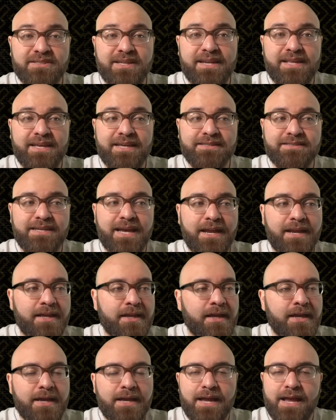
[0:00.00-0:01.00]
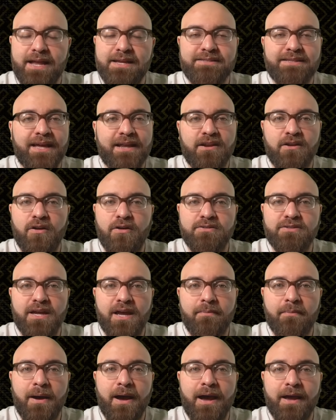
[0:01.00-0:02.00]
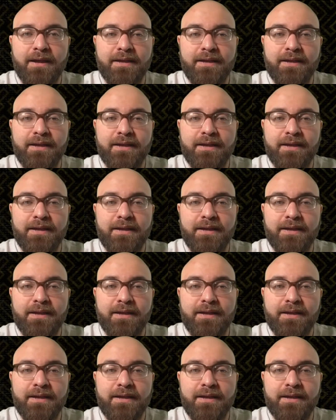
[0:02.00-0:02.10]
that he is getting is at an all-time high.